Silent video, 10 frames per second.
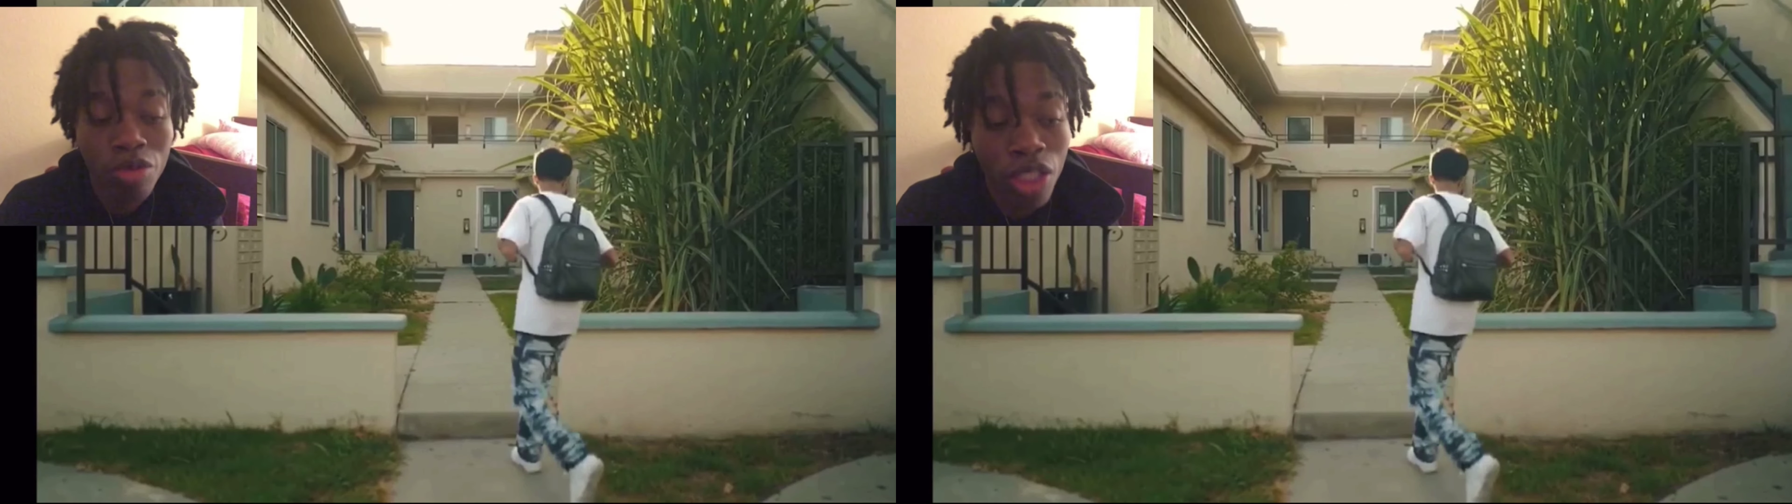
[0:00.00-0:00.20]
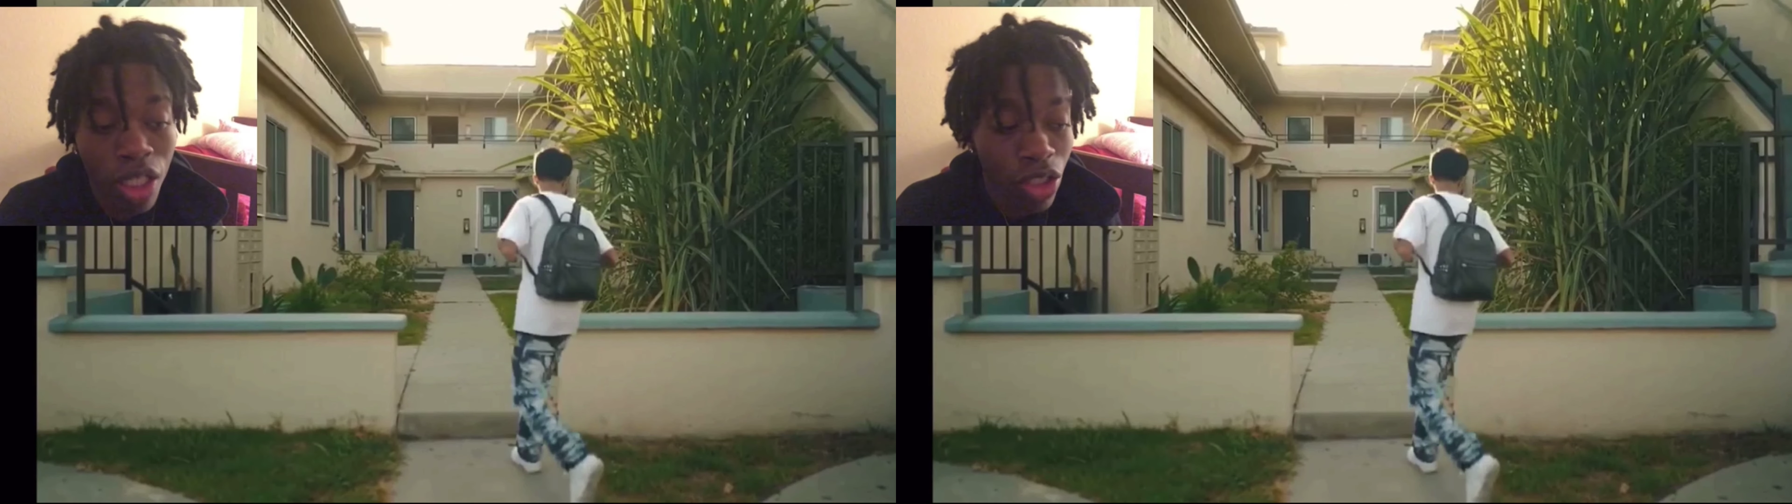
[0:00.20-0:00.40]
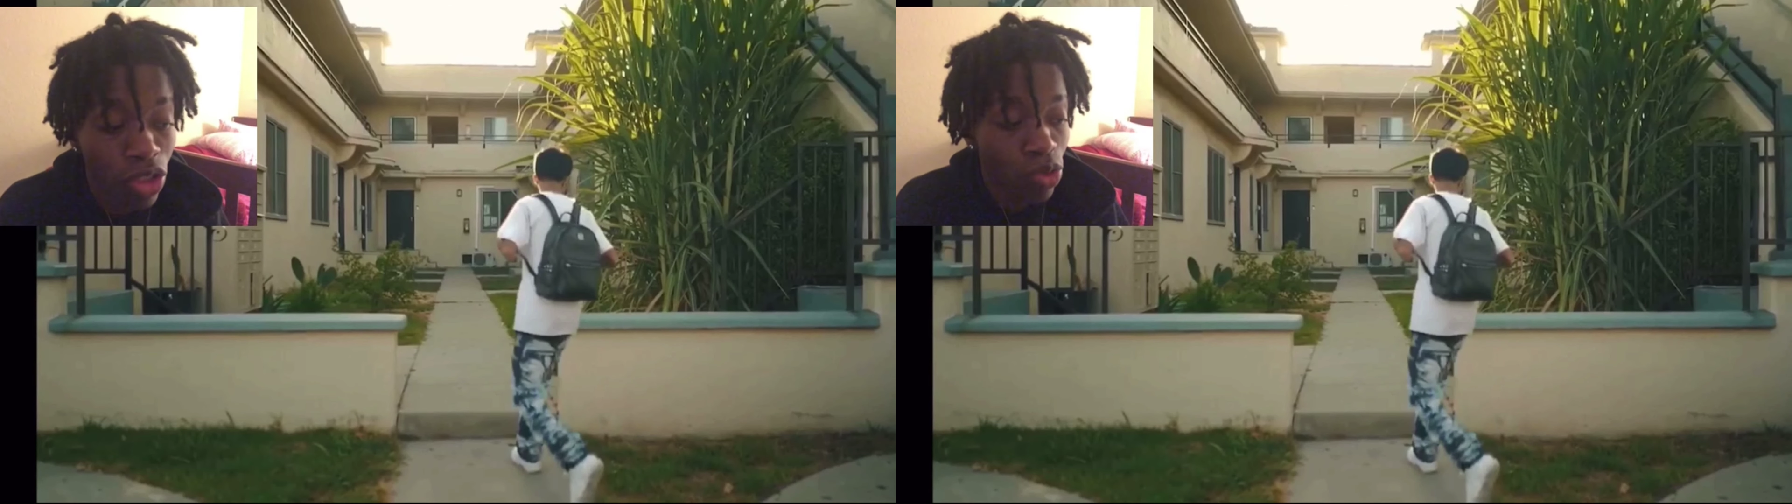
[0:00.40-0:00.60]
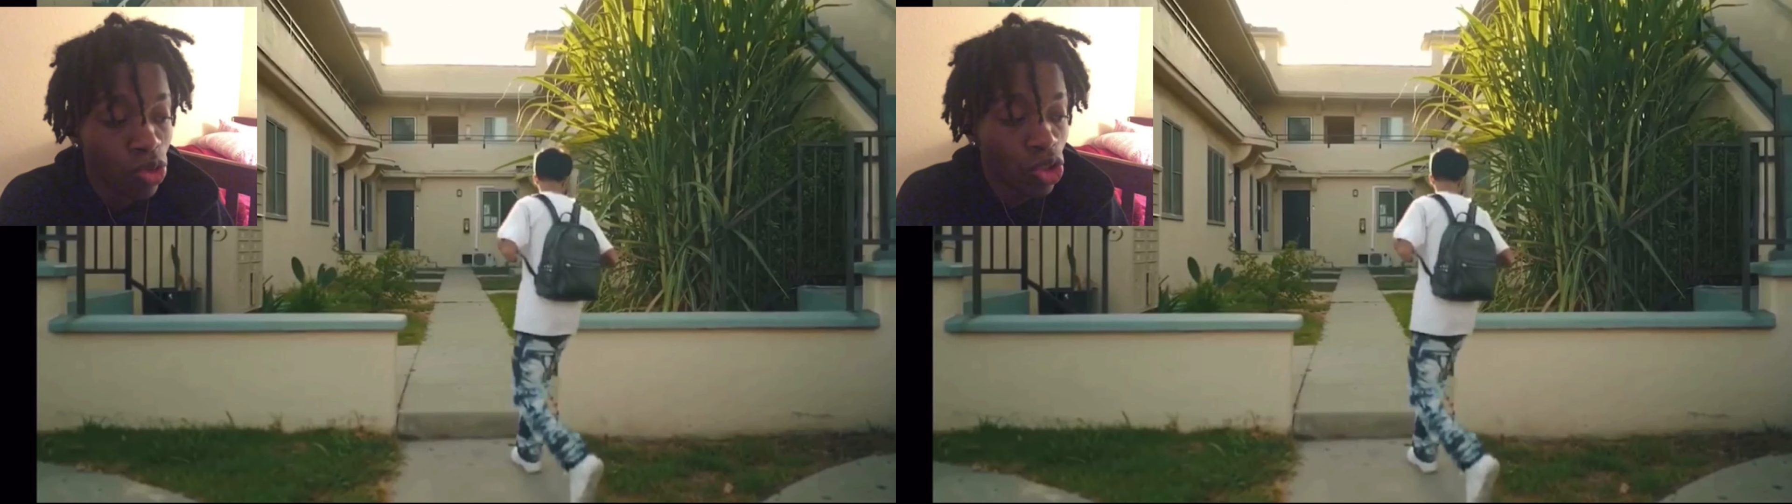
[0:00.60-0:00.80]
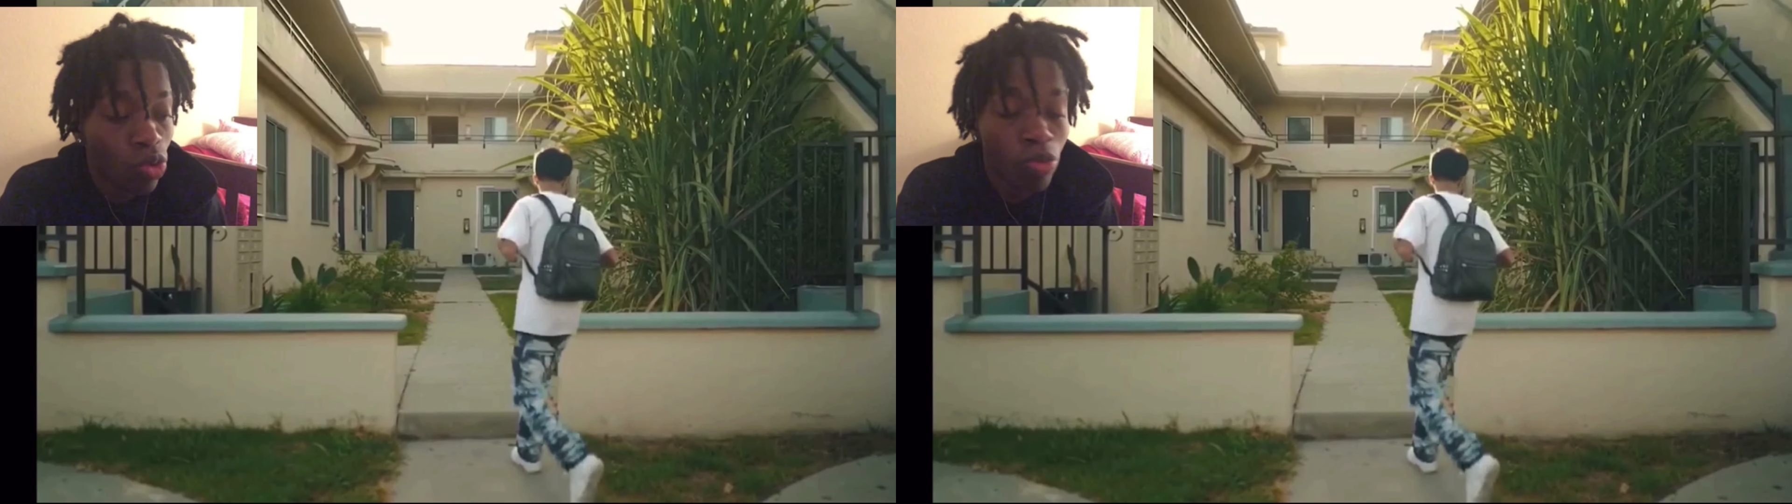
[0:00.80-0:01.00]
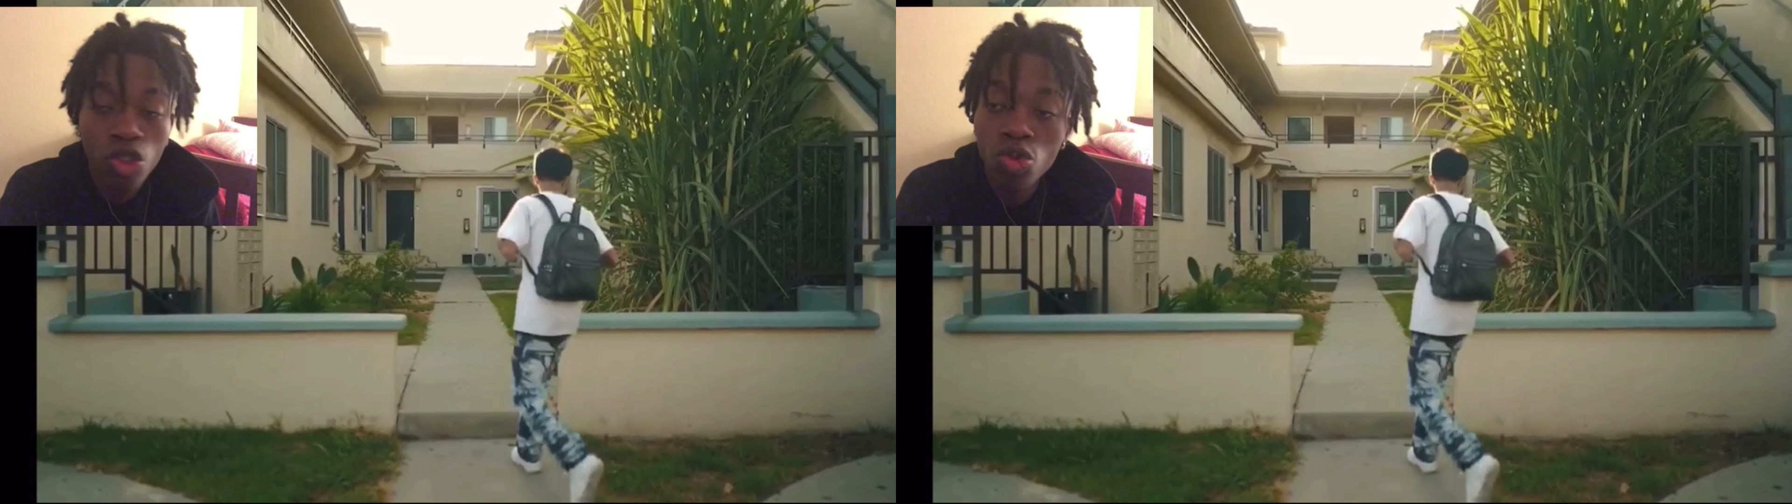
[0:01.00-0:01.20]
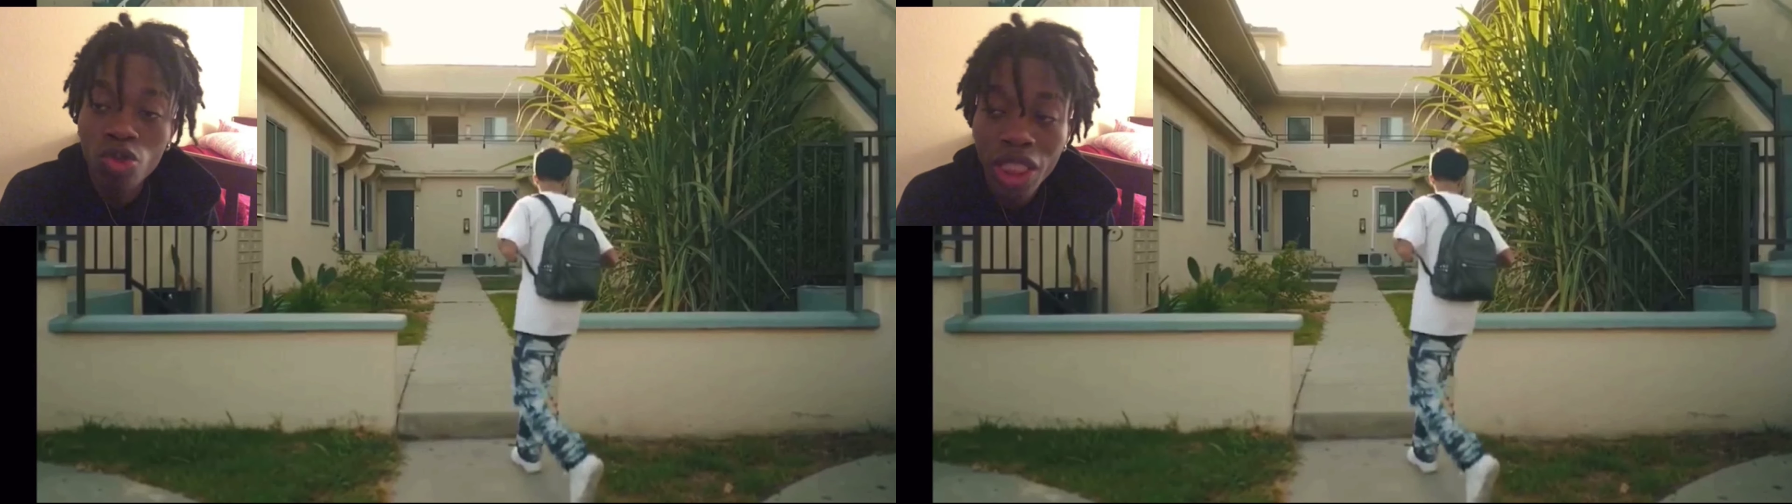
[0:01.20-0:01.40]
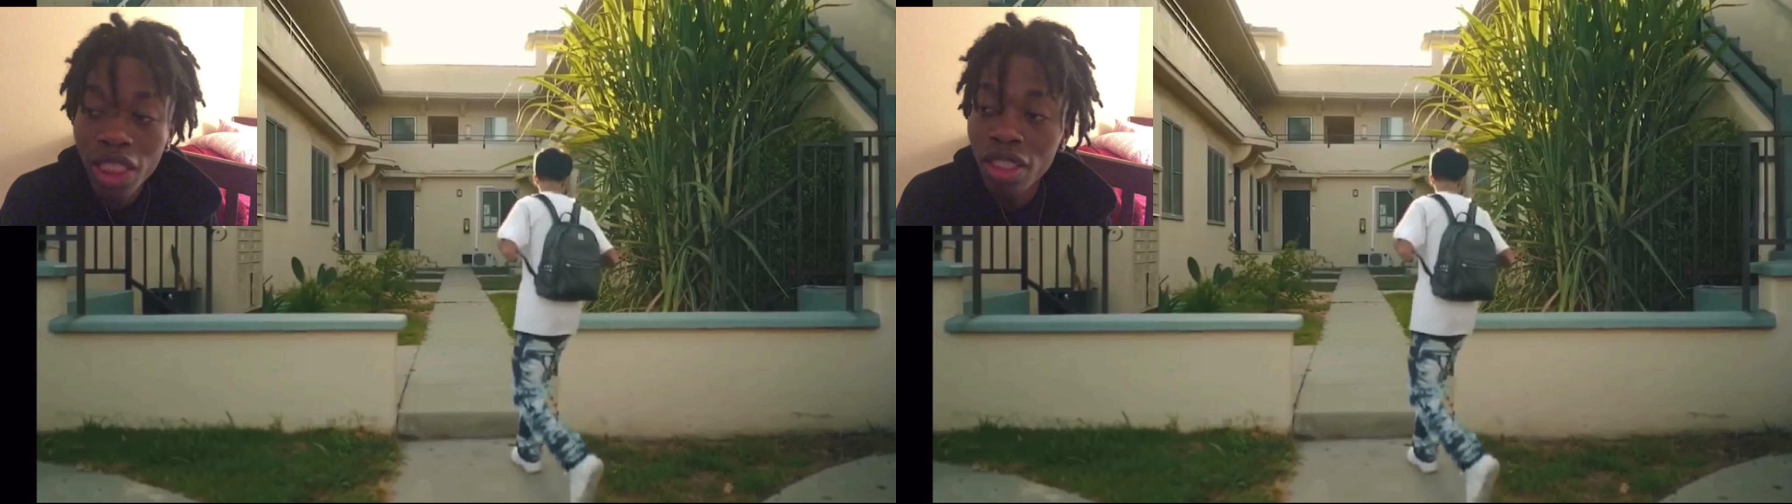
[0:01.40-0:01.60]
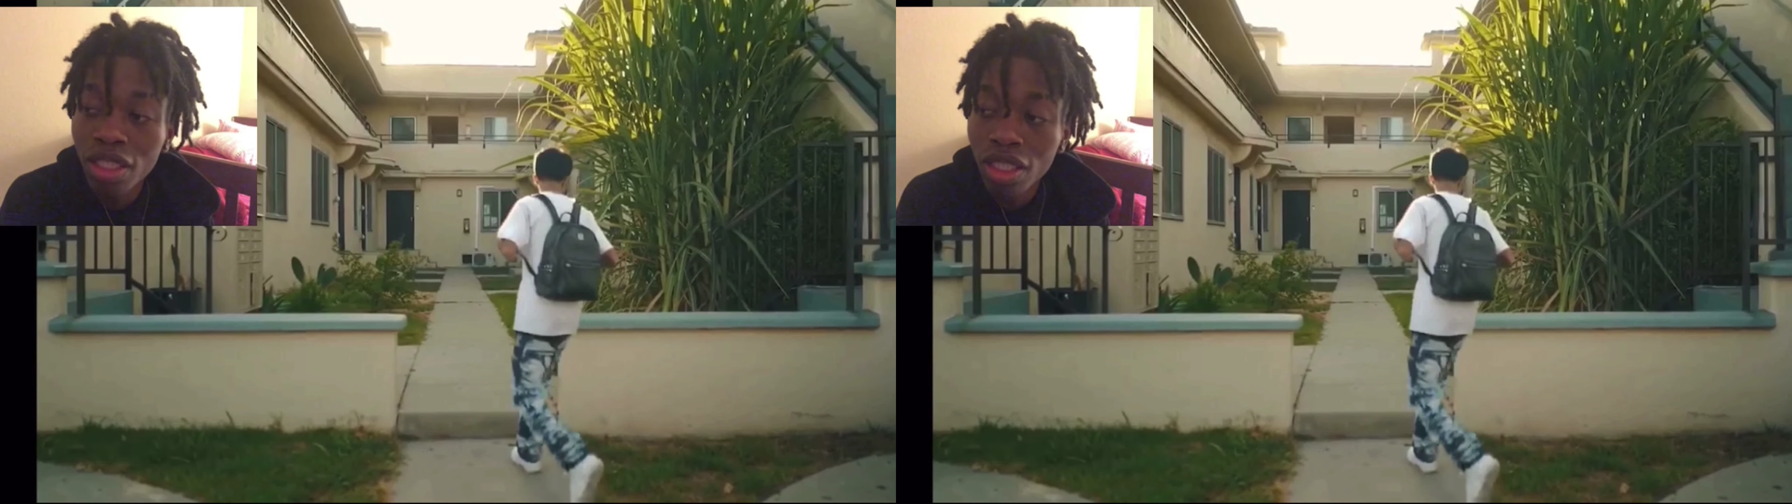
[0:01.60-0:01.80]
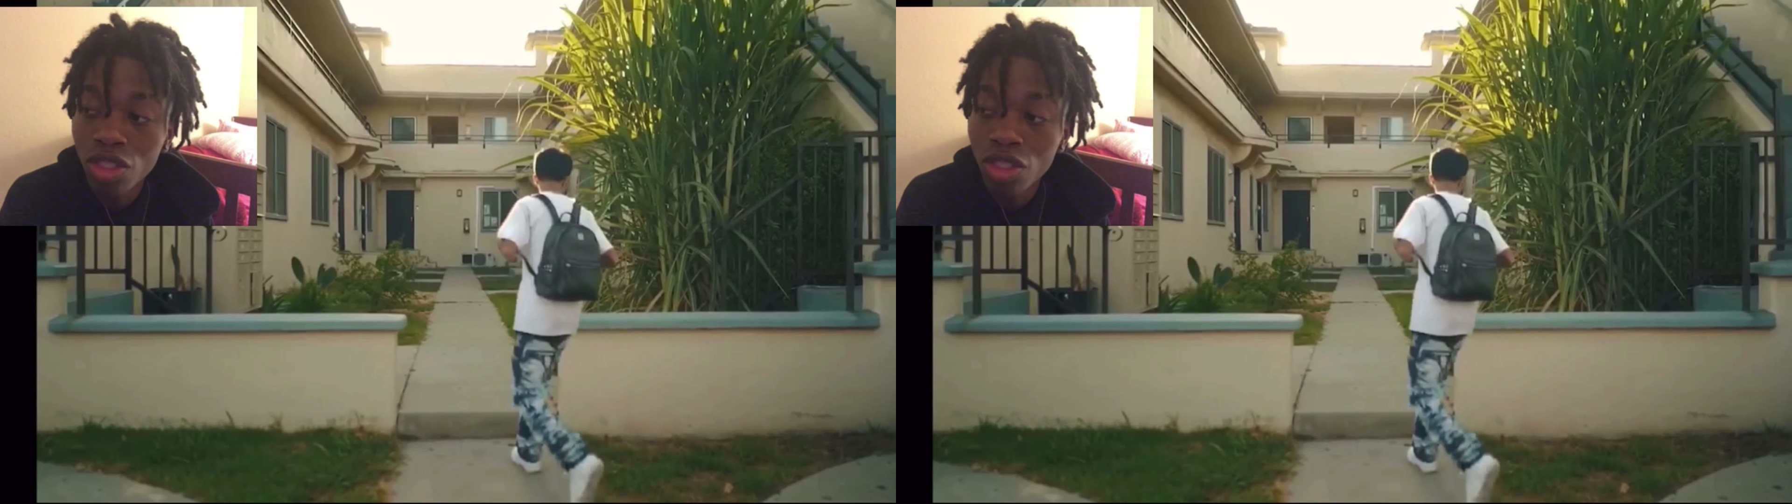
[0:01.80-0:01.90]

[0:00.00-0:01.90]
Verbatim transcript: tell you, you you really